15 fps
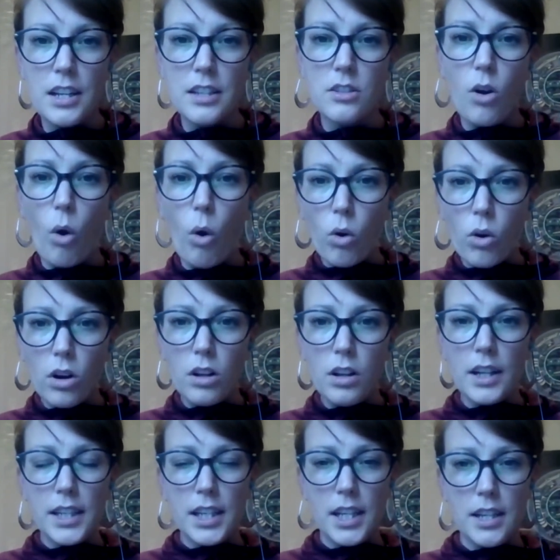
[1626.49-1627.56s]
is coral
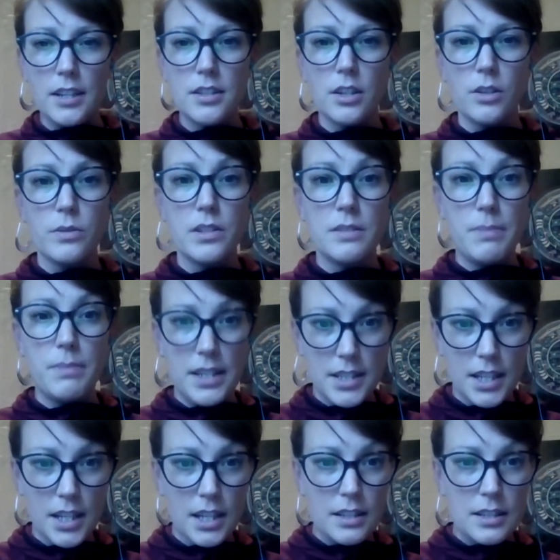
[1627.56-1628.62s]
a keystone
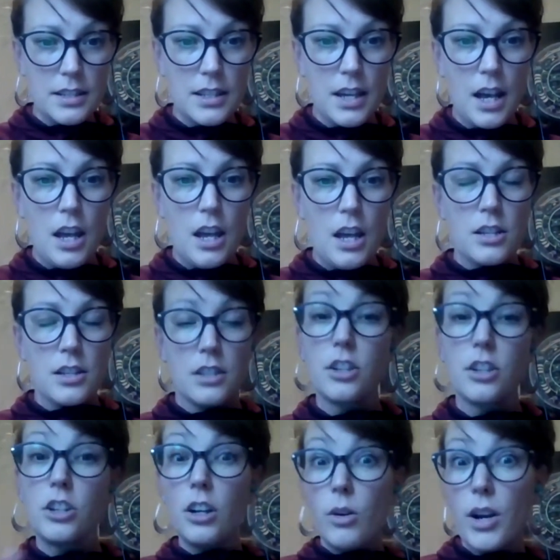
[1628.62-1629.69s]
species? So it's
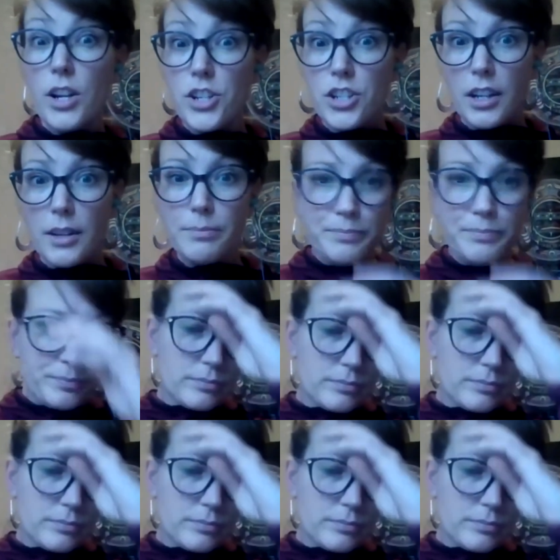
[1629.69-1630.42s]
a good question.